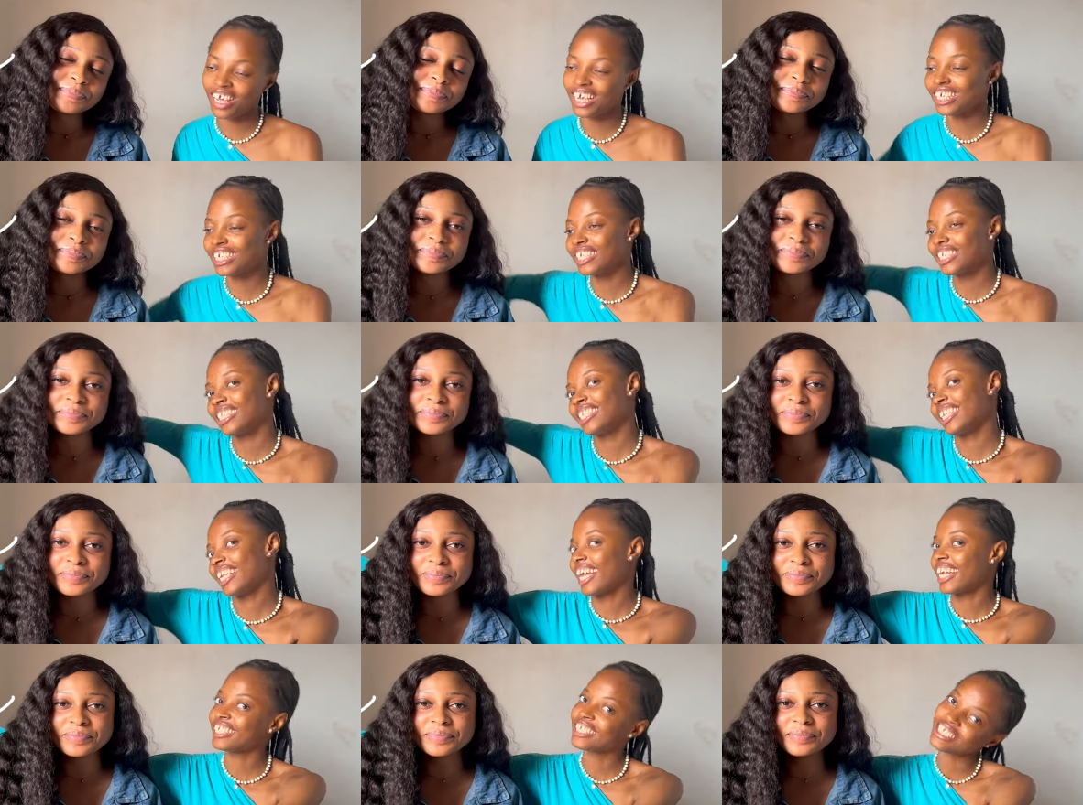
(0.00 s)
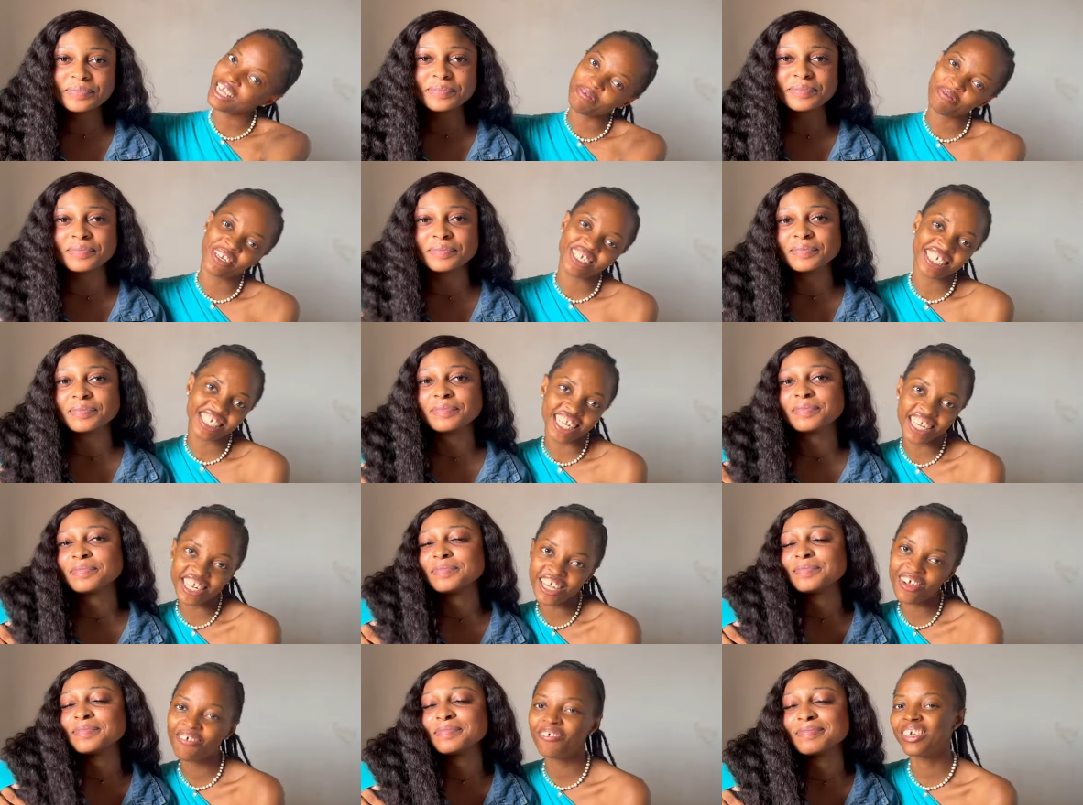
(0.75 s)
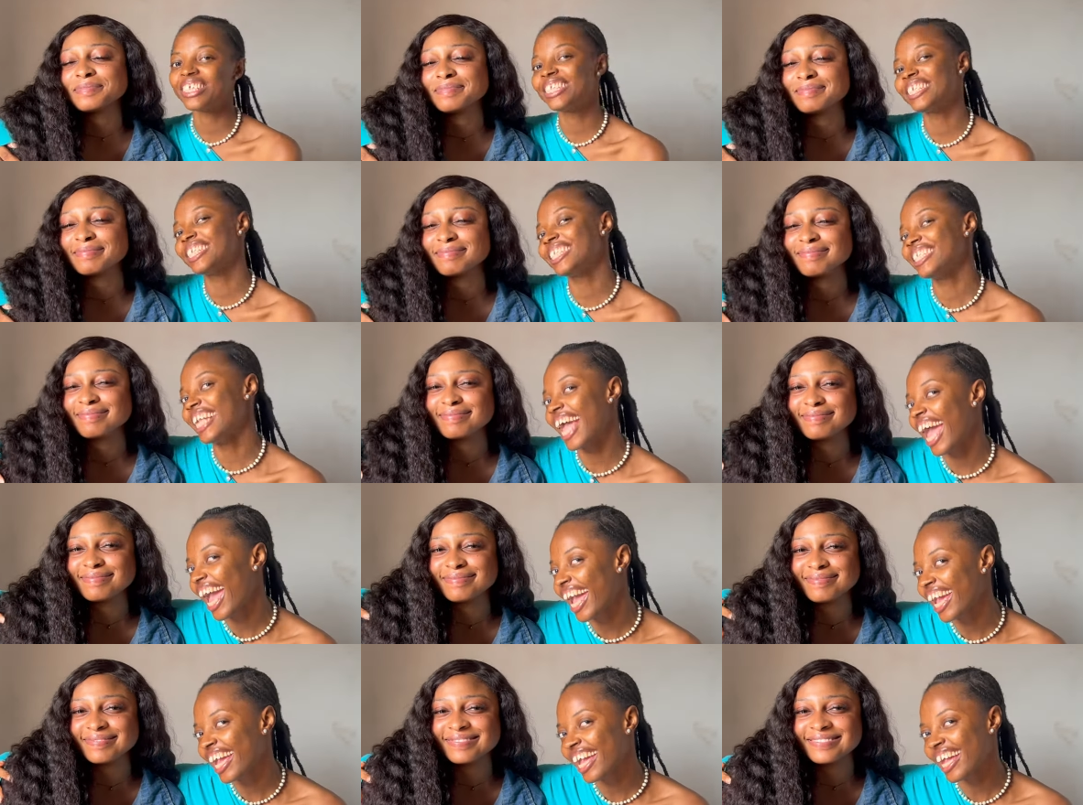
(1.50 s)
Speaker 1: and she's the guest on my channel for
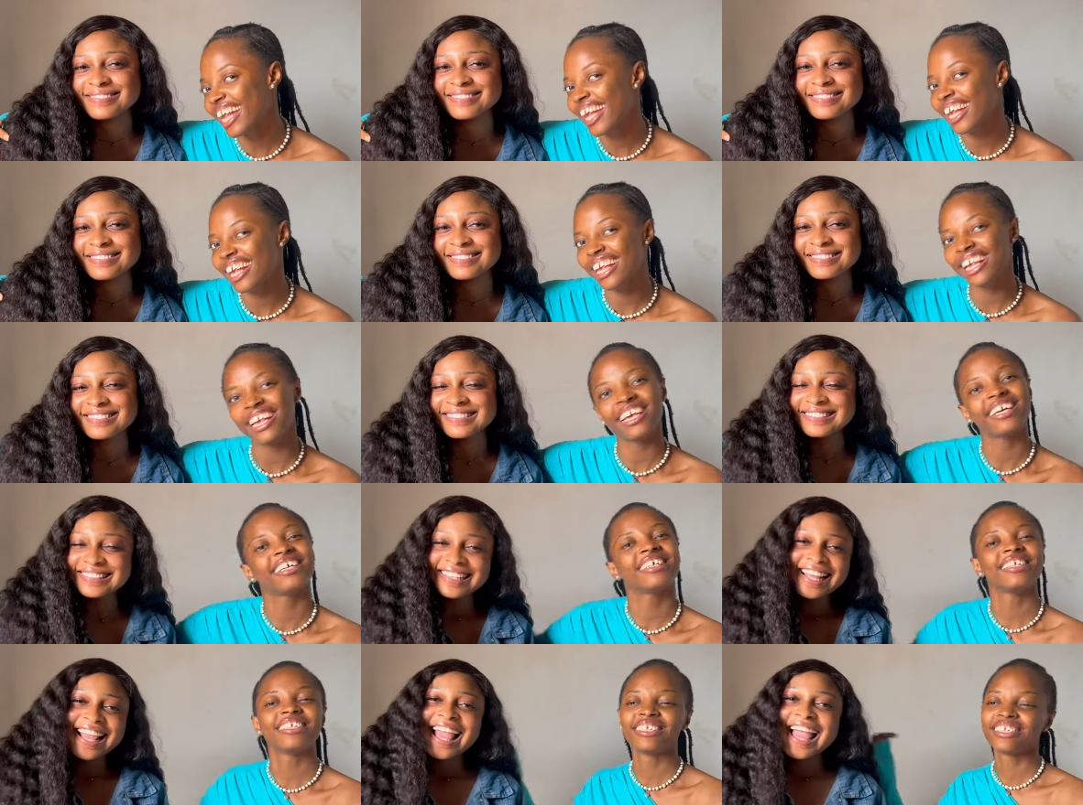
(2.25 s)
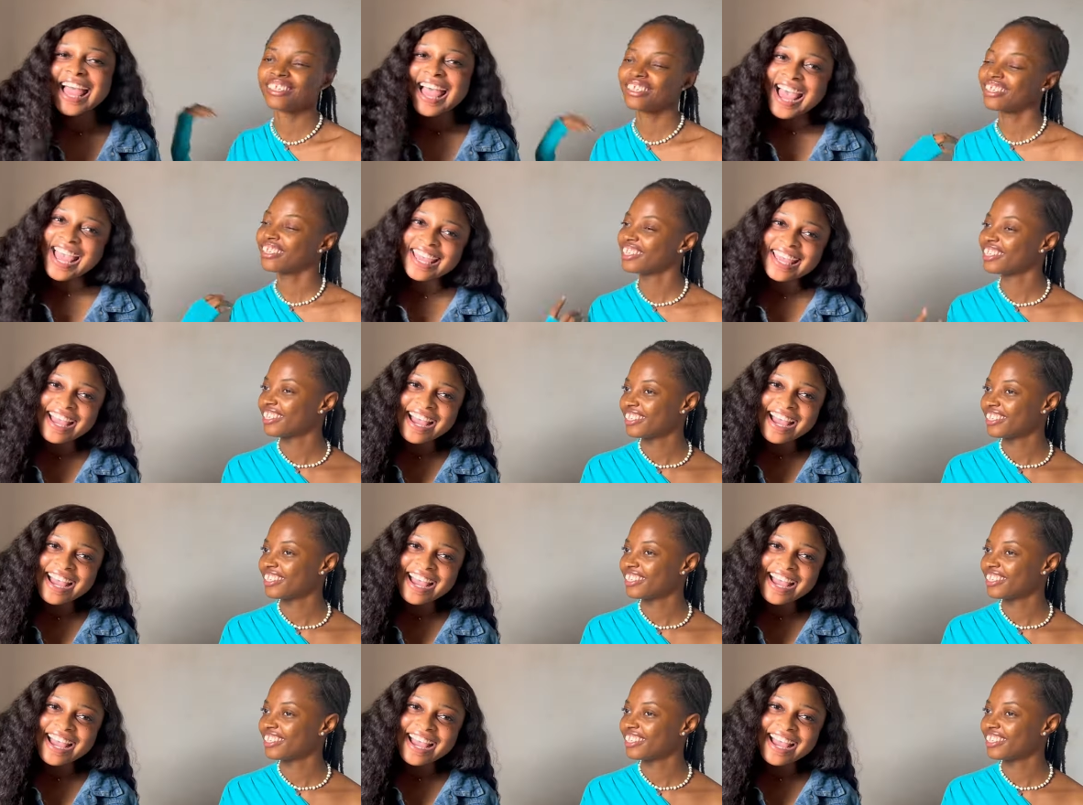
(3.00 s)
today. Hi